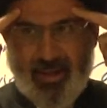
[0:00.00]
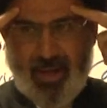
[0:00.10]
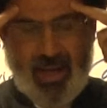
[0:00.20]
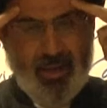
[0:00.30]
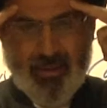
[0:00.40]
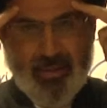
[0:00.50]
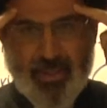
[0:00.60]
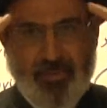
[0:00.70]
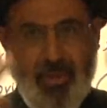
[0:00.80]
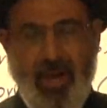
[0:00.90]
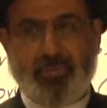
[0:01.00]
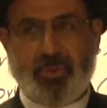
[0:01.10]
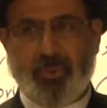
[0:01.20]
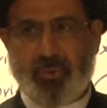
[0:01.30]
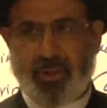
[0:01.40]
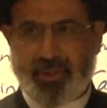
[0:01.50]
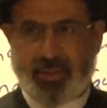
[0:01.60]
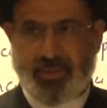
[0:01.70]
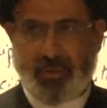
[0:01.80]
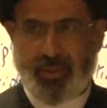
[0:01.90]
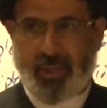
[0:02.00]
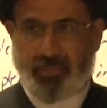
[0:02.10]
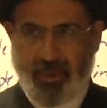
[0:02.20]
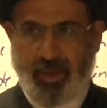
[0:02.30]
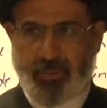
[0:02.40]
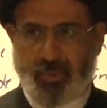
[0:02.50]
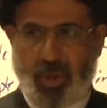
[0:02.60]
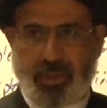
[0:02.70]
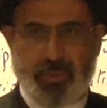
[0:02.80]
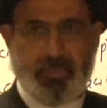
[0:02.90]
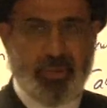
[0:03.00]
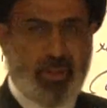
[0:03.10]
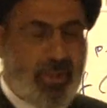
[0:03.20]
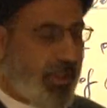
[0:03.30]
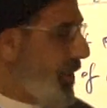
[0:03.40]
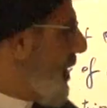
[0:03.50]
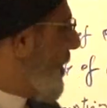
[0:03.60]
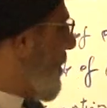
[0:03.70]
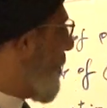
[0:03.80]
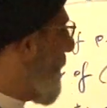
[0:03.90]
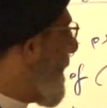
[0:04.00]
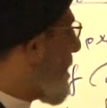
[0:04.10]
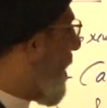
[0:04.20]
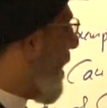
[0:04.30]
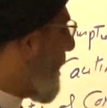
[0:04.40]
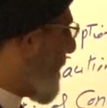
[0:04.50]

Aql tells me you have to do this. It becomes wajib. So these are the